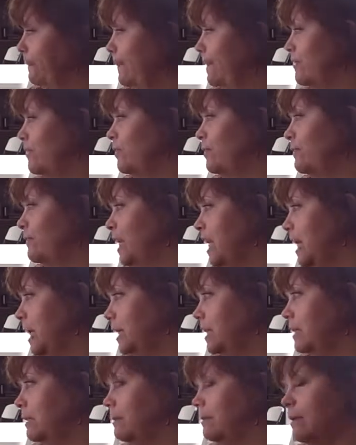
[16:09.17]
So you've got a
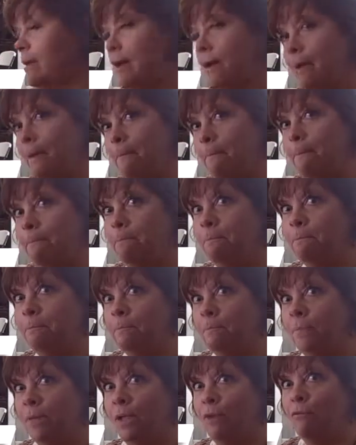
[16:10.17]
little
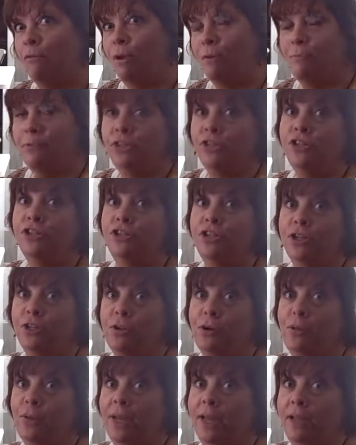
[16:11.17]
repetition
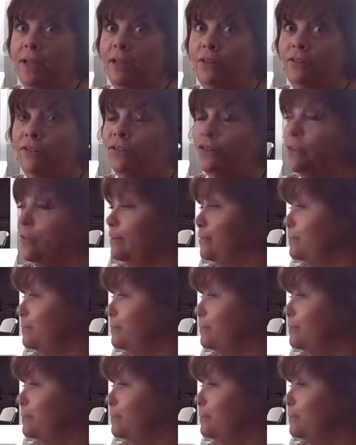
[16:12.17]
going on too.